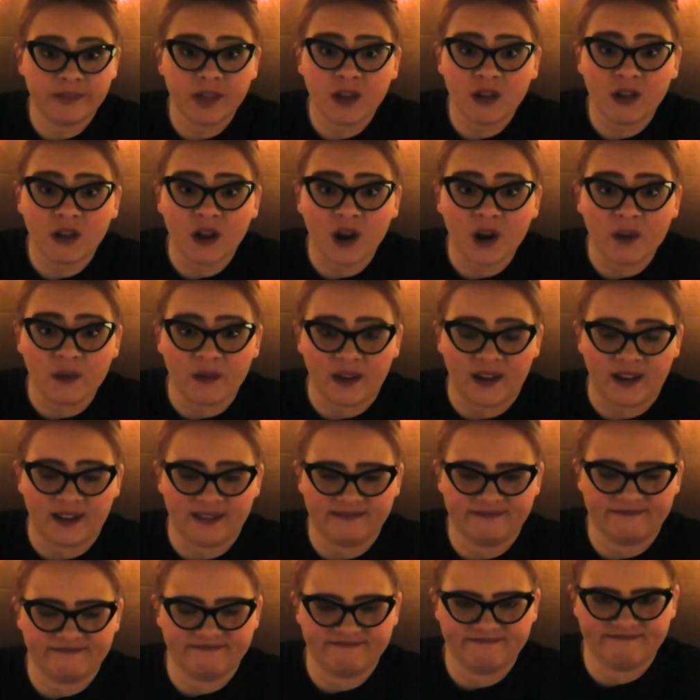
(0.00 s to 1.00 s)
Karma.
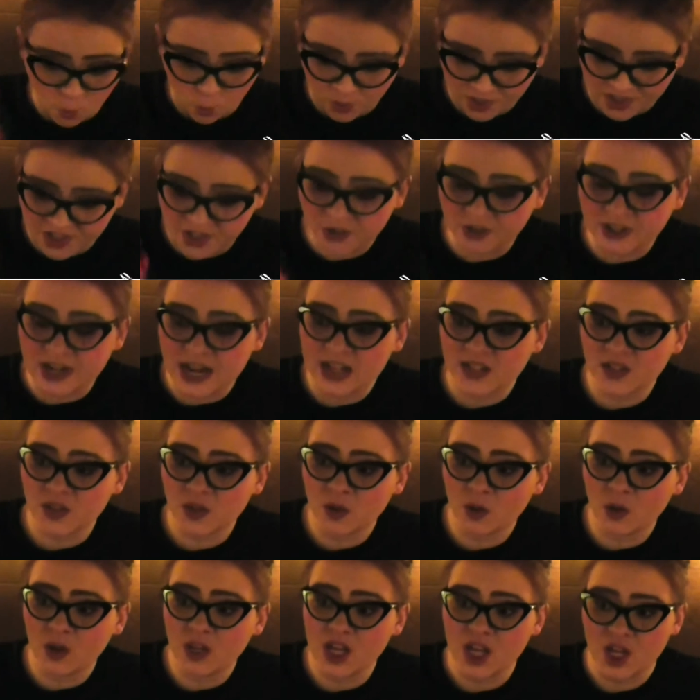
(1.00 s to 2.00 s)
When you're an
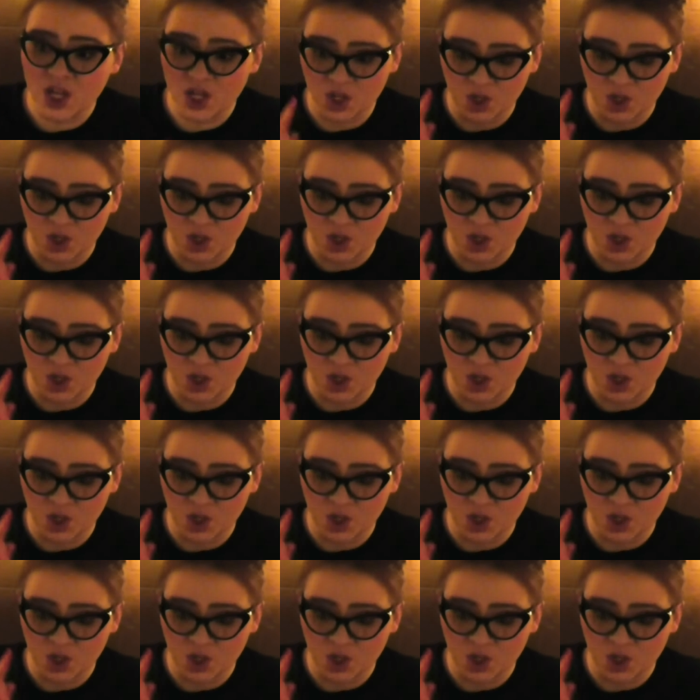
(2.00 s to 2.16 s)
asshole,